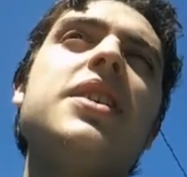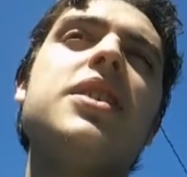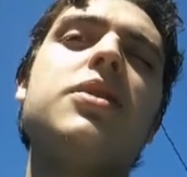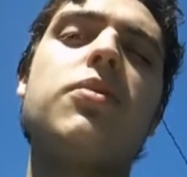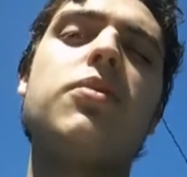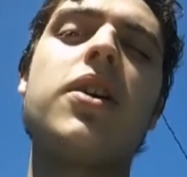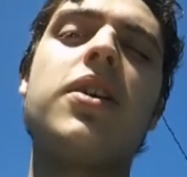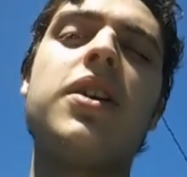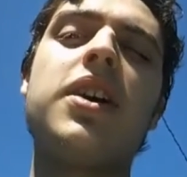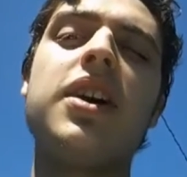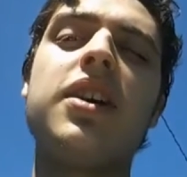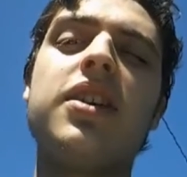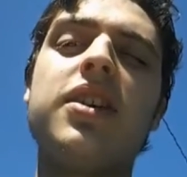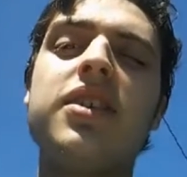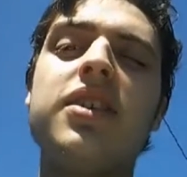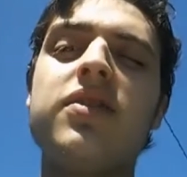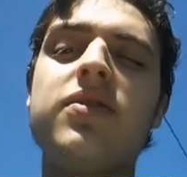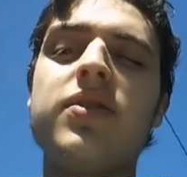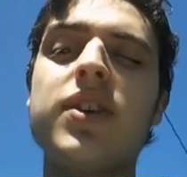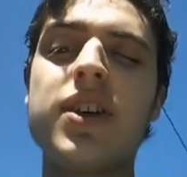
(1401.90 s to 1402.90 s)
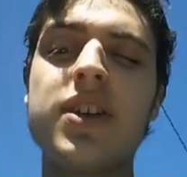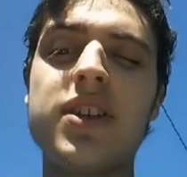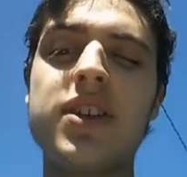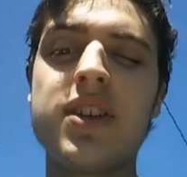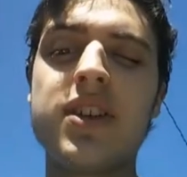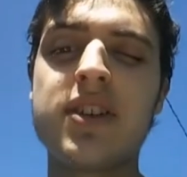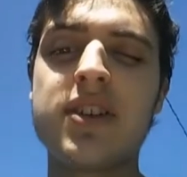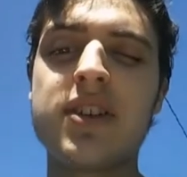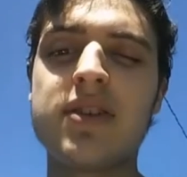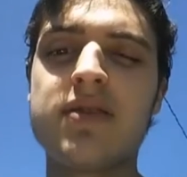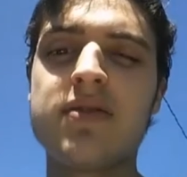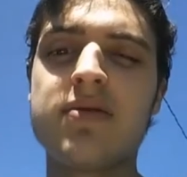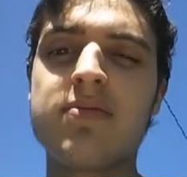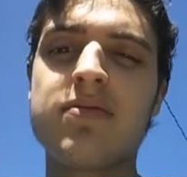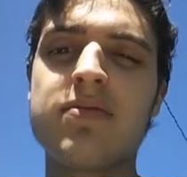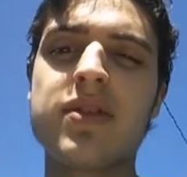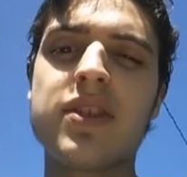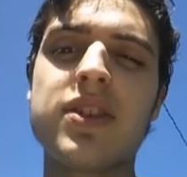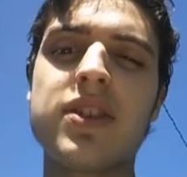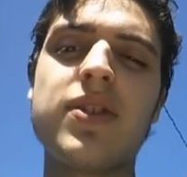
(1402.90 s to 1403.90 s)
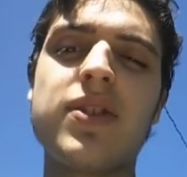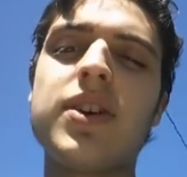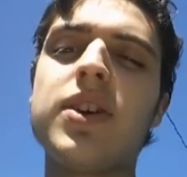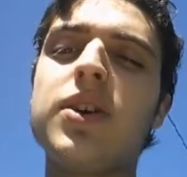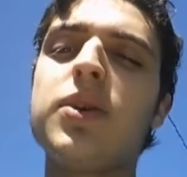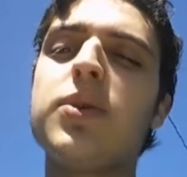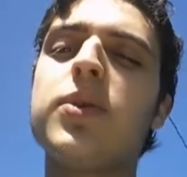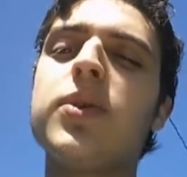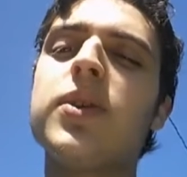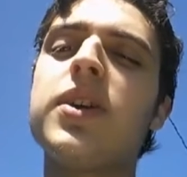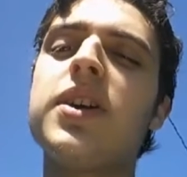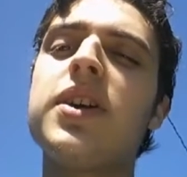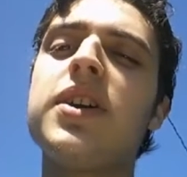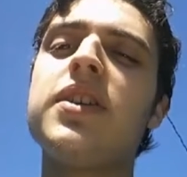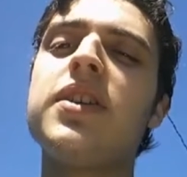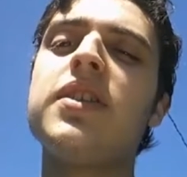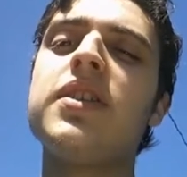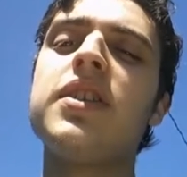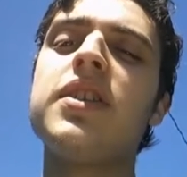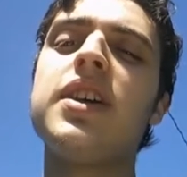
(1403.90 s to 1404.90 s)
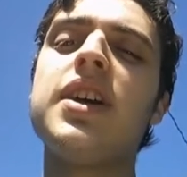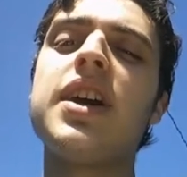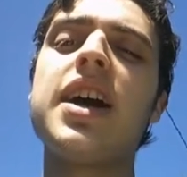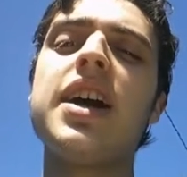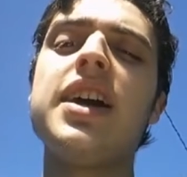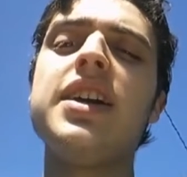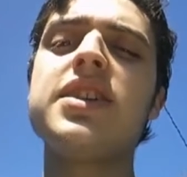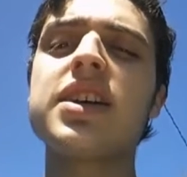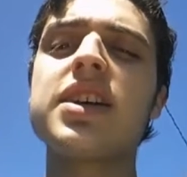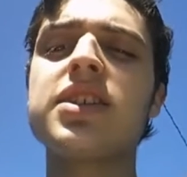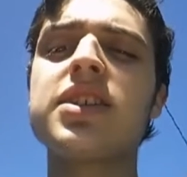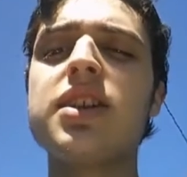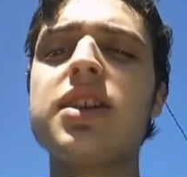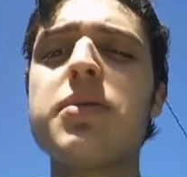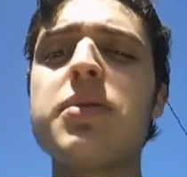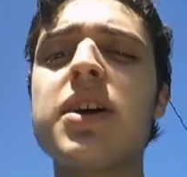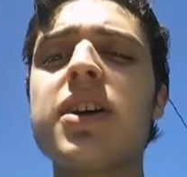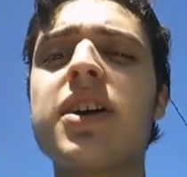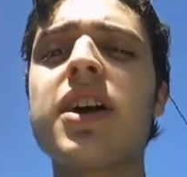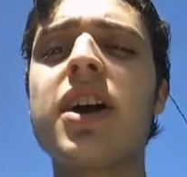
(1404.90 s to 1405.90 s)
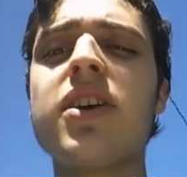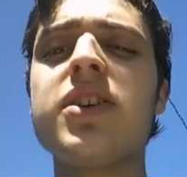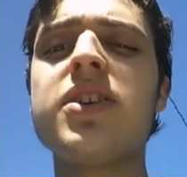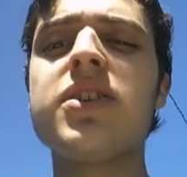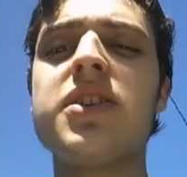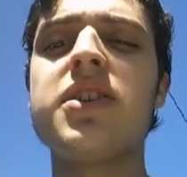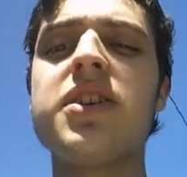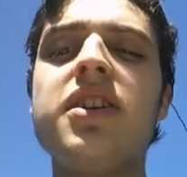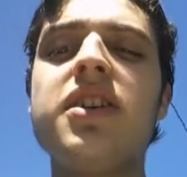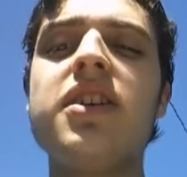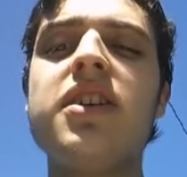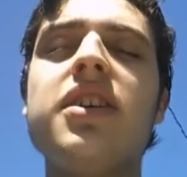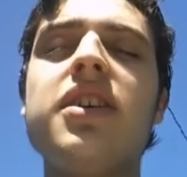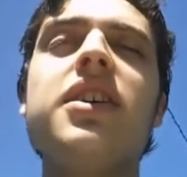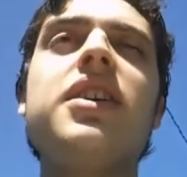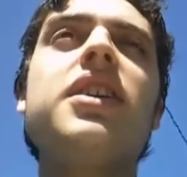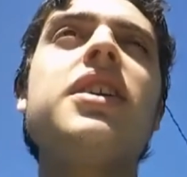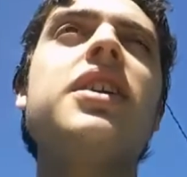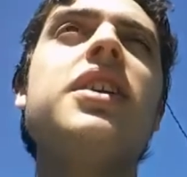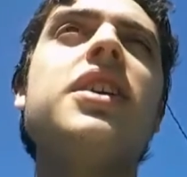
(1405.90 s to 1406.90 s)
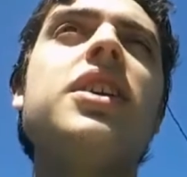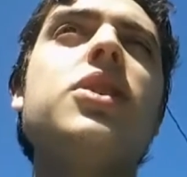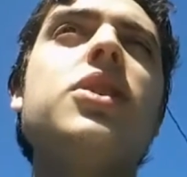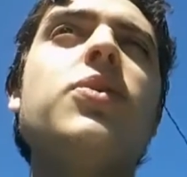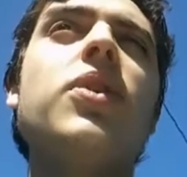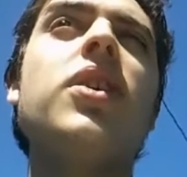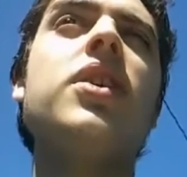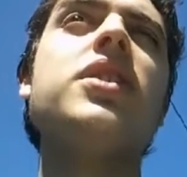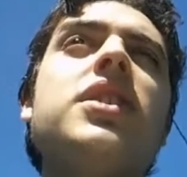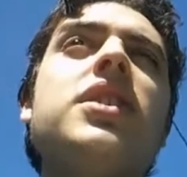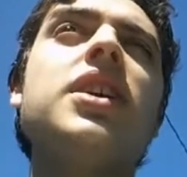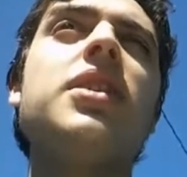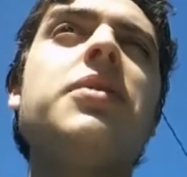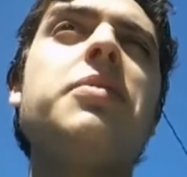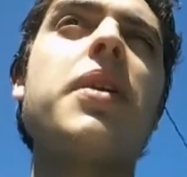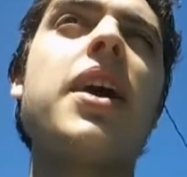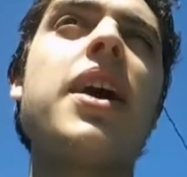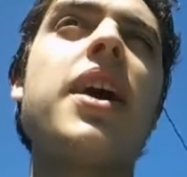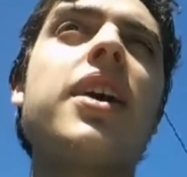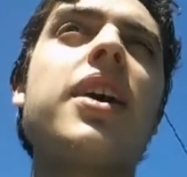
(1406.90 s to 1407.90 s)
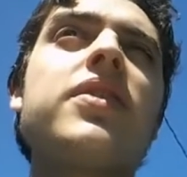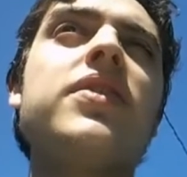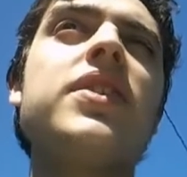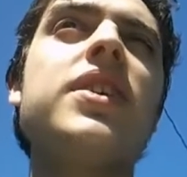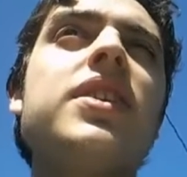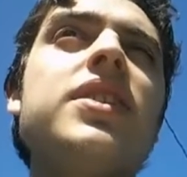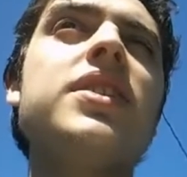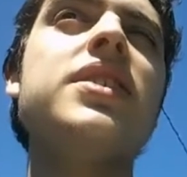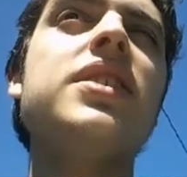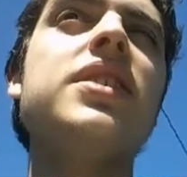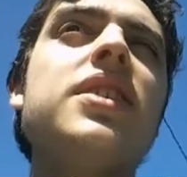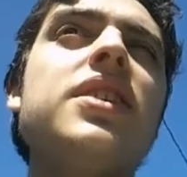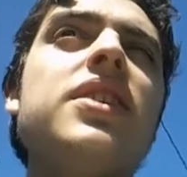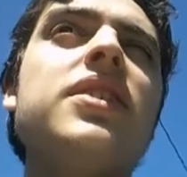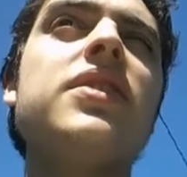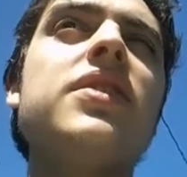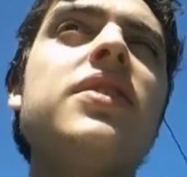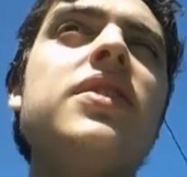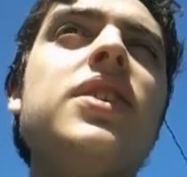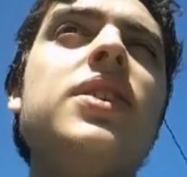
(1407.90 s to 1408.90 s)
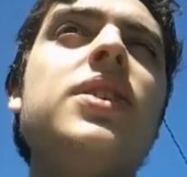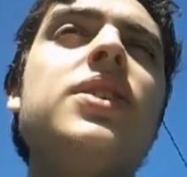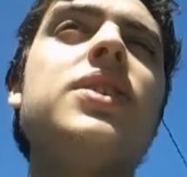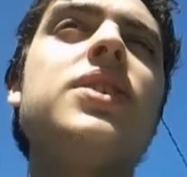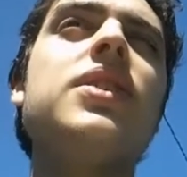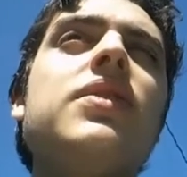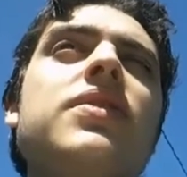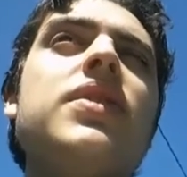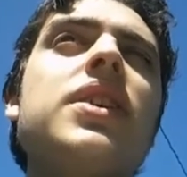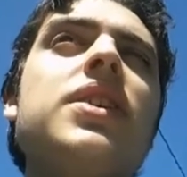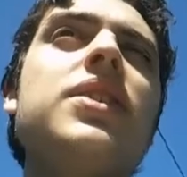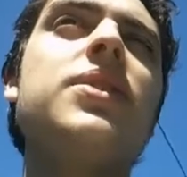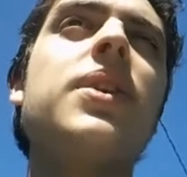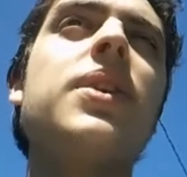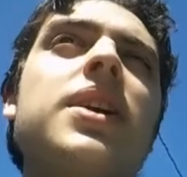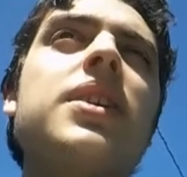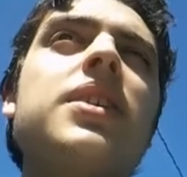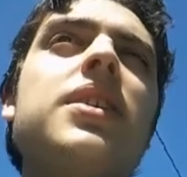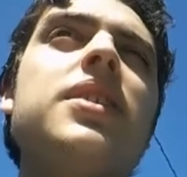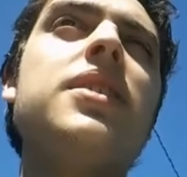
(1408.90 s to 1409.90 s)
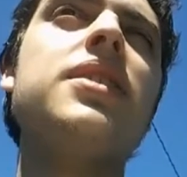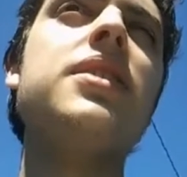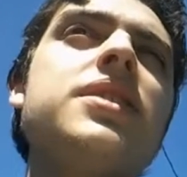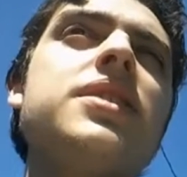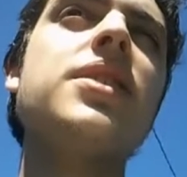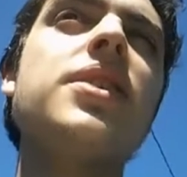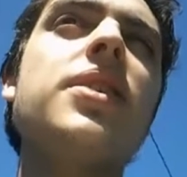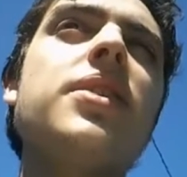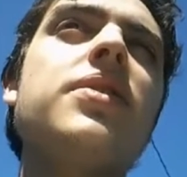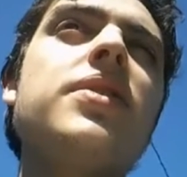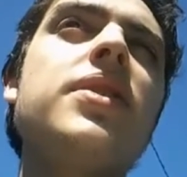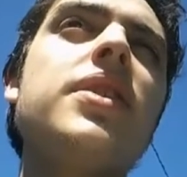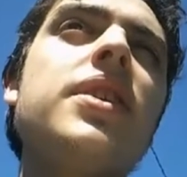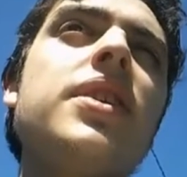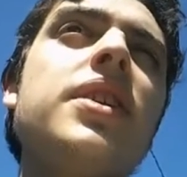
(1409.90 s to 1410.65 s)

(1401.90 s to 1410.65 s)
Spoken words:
It's about an alien invasion. It's very gory. He's actually the main character in it. It's weird seeing him act because, you know, you're used to him like directing and stuff.